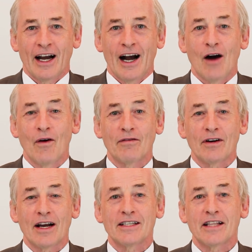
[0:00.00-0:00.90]

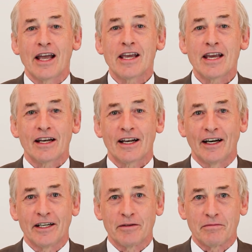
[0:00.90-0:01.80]
However, as the heat
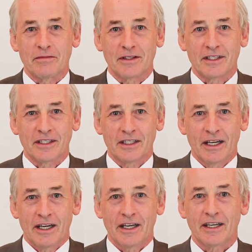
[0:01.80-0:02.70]
climbs,
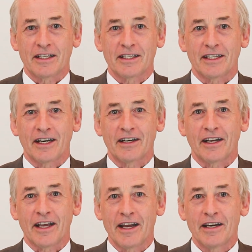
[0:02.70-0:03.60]
it can start
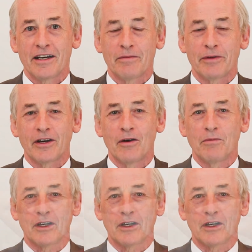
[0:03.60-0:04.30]
again to become